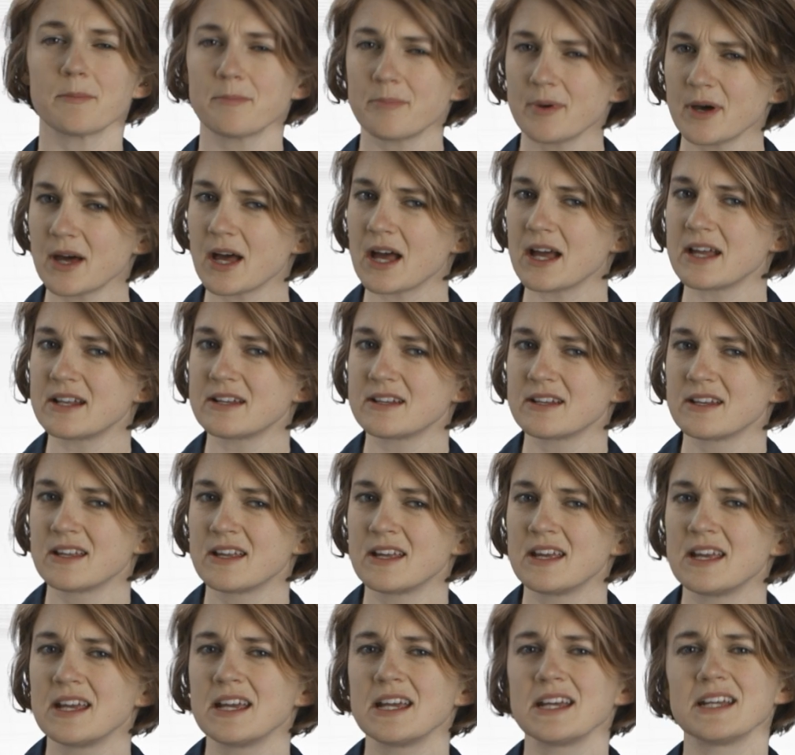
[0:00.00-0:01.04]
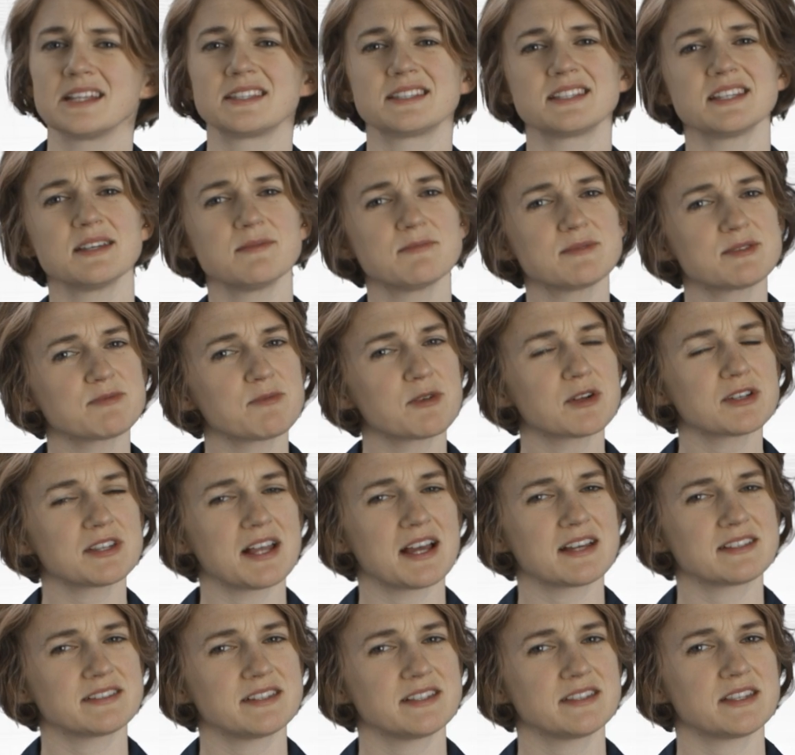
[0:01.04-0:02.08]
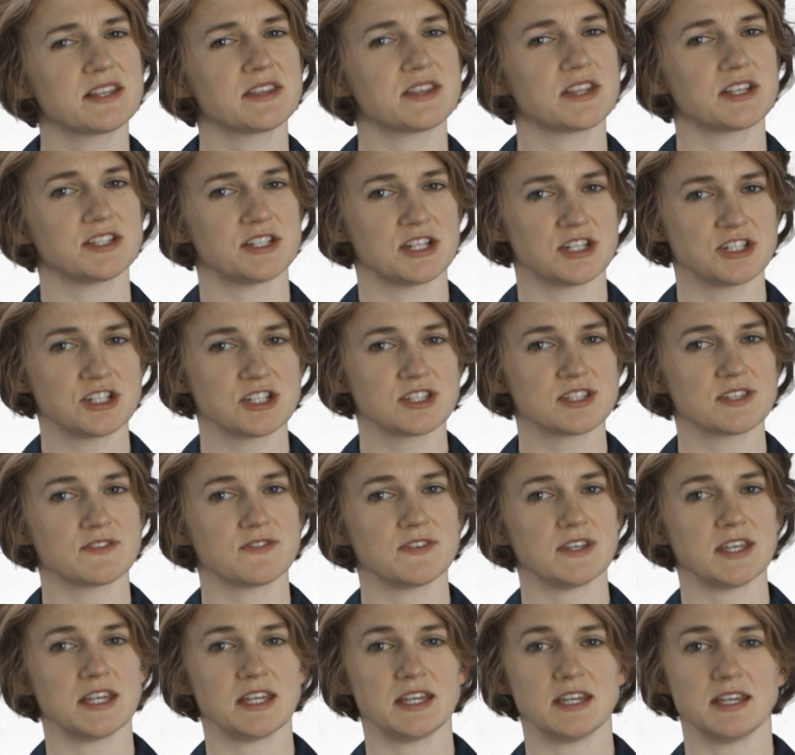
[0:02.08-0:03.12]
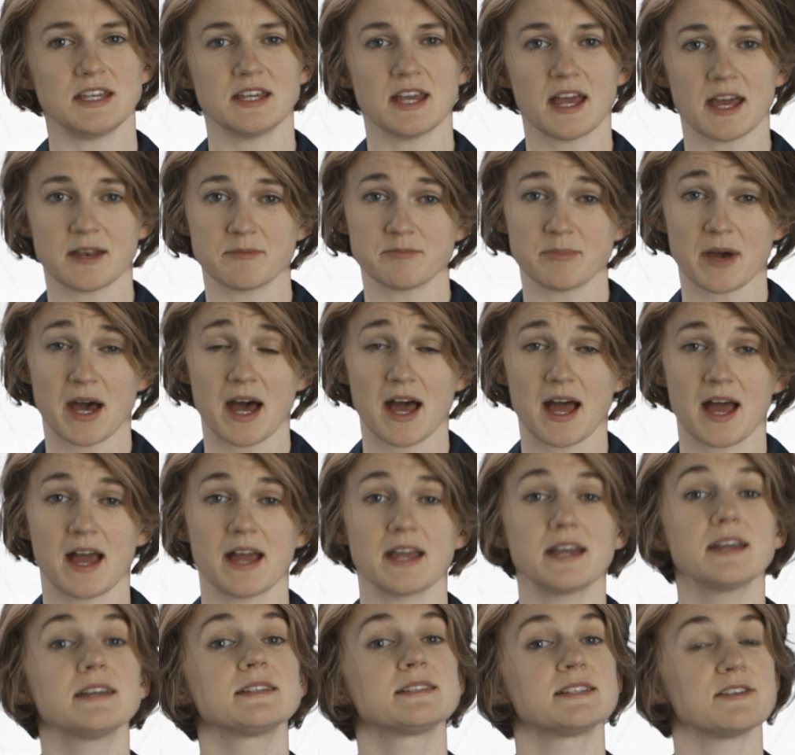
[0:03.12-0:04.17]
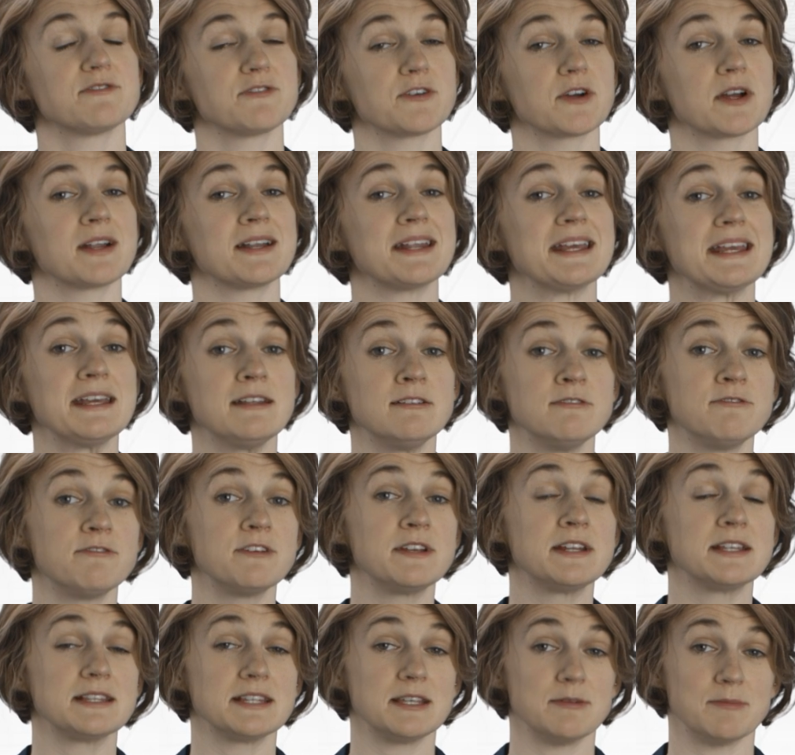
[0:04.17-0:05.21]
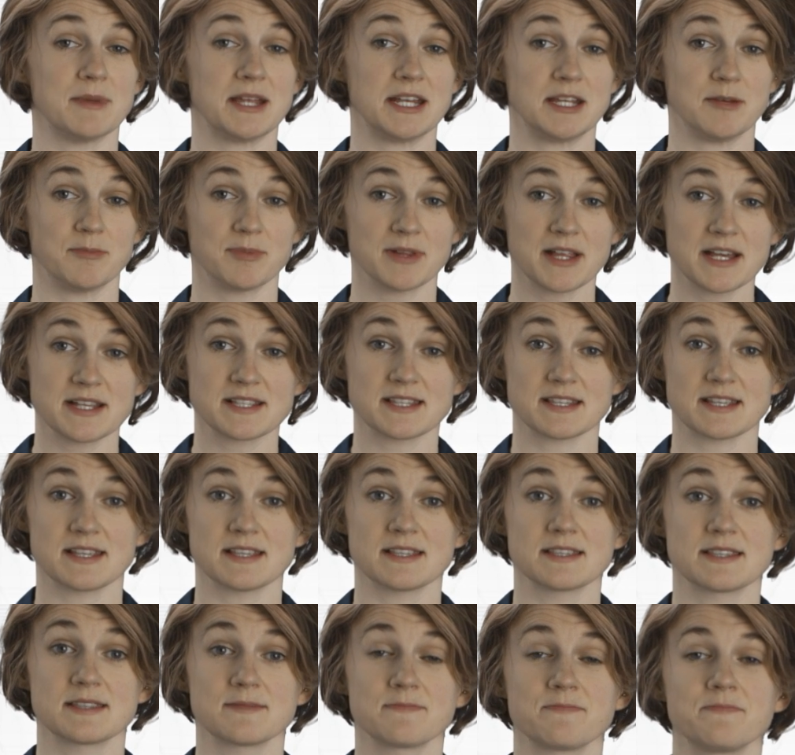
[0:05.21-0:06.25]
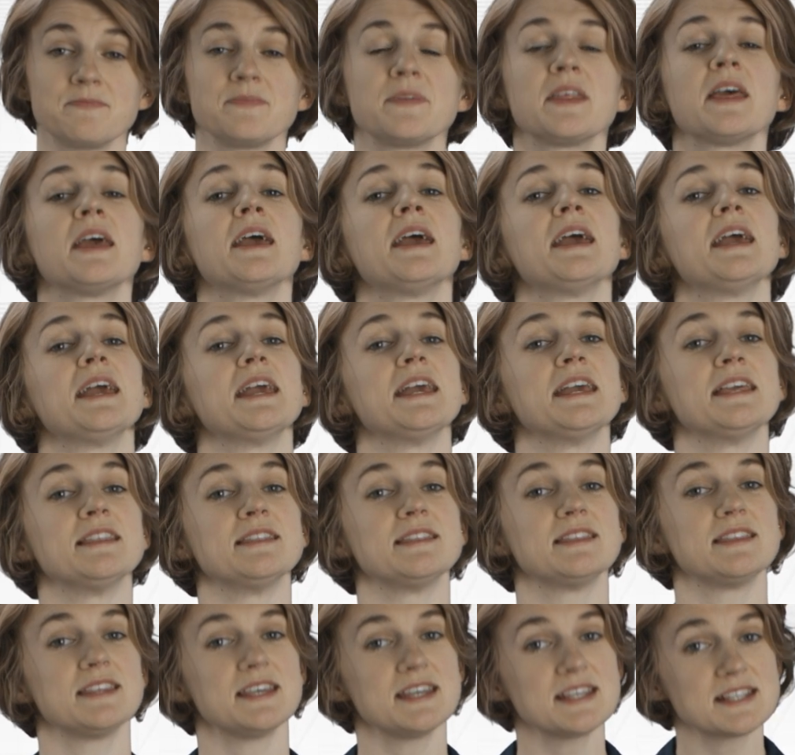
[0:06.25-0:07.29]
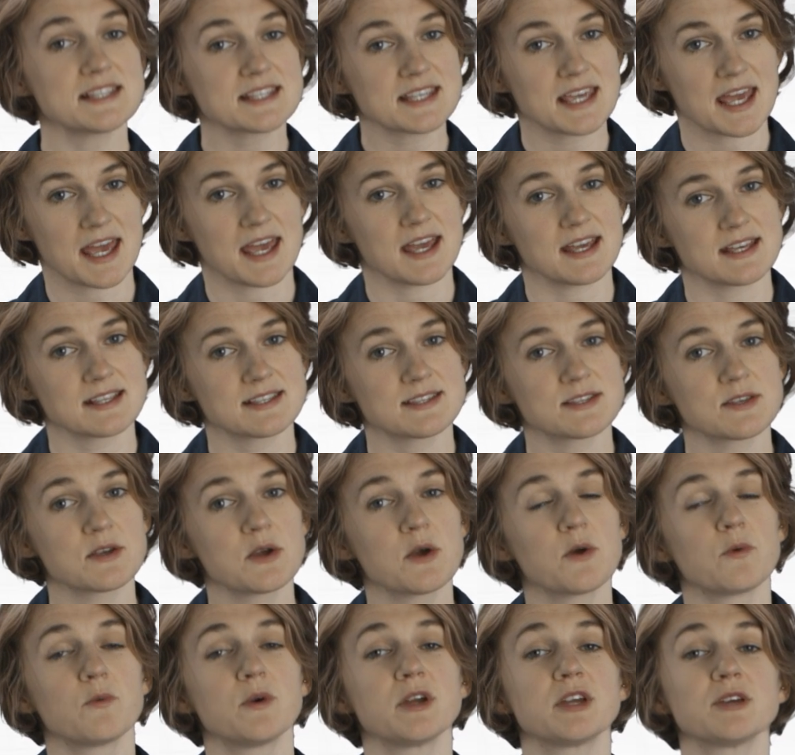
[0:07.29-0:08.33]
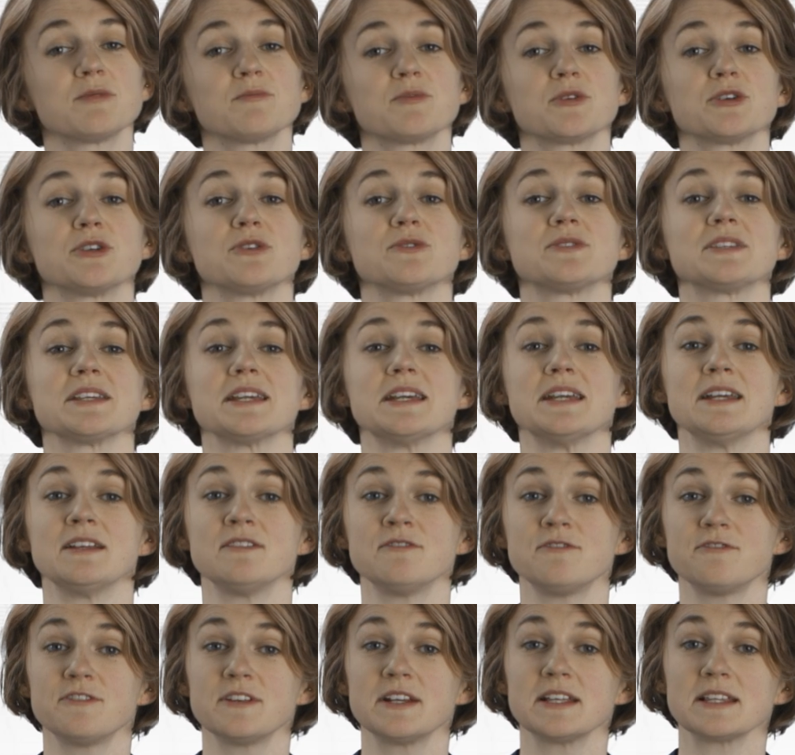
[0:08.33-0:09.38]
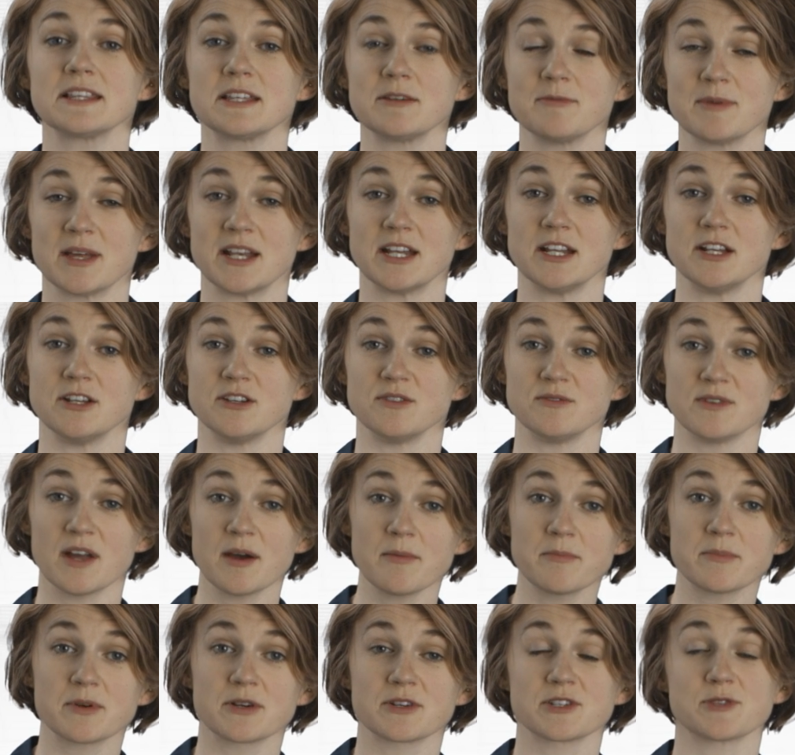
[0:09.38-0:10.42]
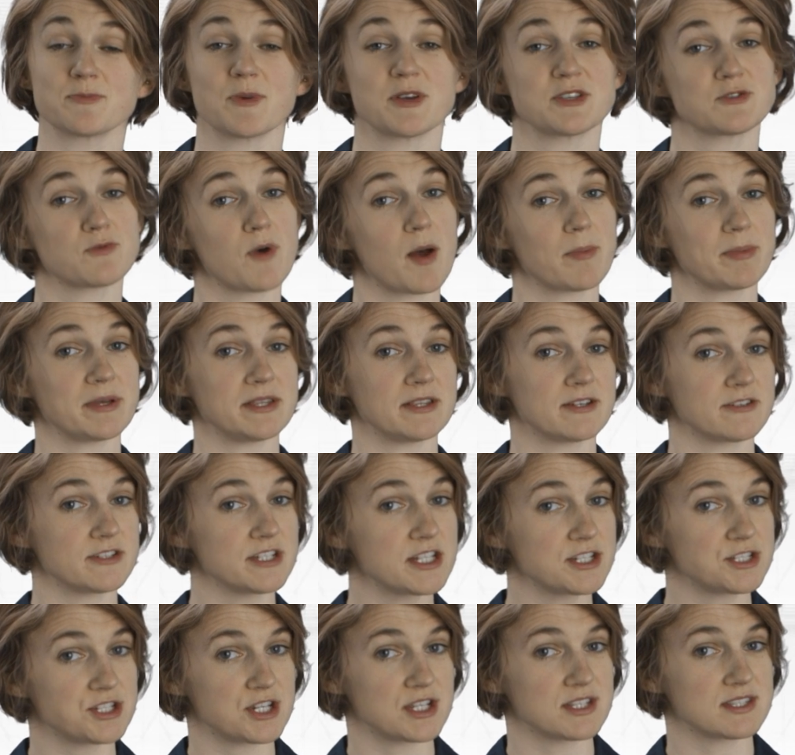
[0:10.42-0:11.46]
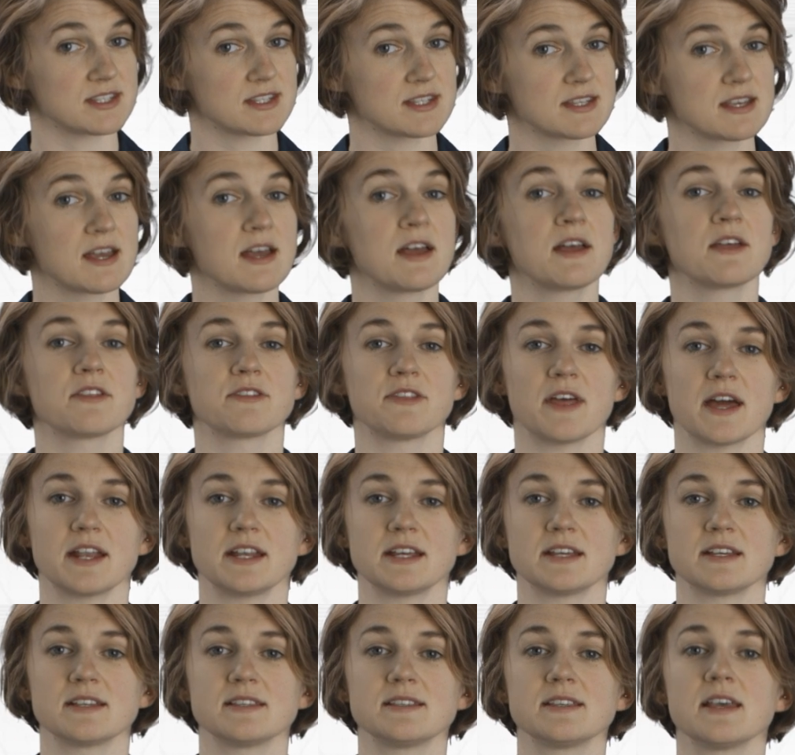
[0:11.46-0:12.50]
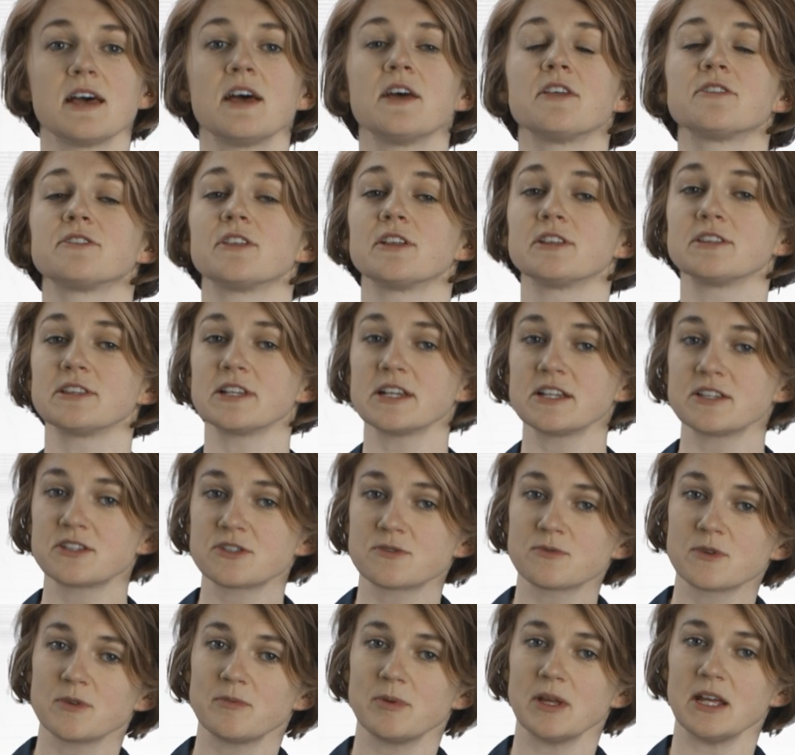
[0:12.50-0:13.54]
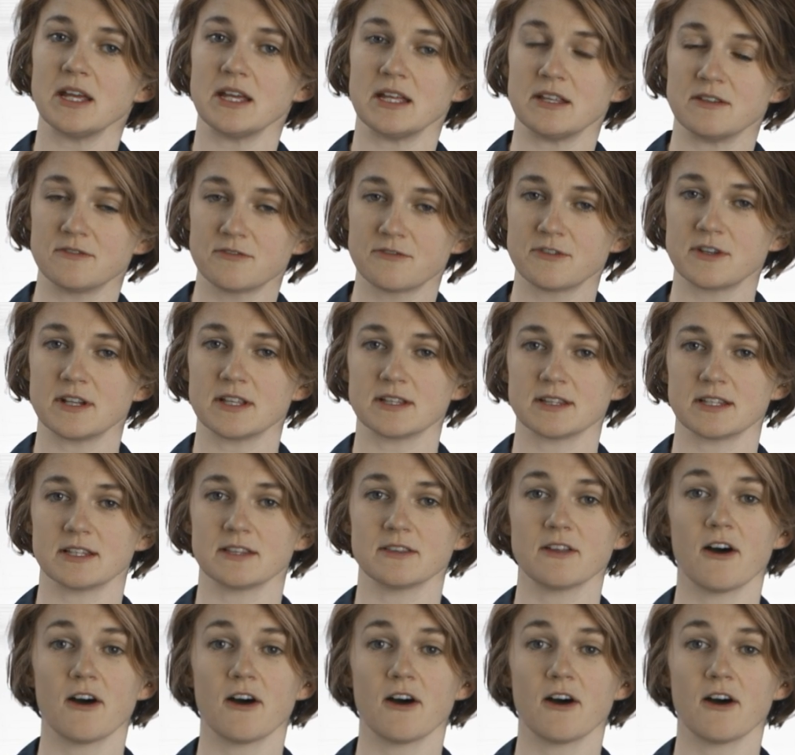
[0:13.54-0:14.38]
But it seems more likely that the digits of e and pi differ at infinitely many places. In this case, we can produce infinitely many new numbers by swapping their digits. That is, the list would be infinitely